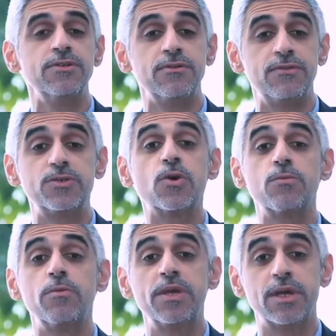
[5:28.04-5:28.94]
of these
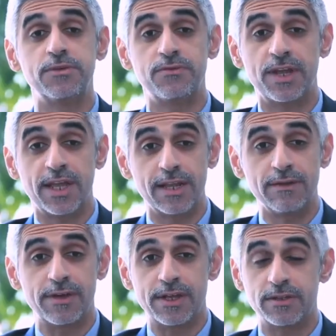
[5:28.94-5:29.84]
hormones becomes very
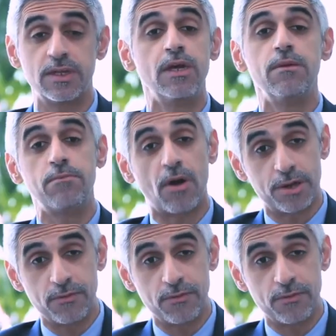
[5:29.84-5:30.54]
elevated, part of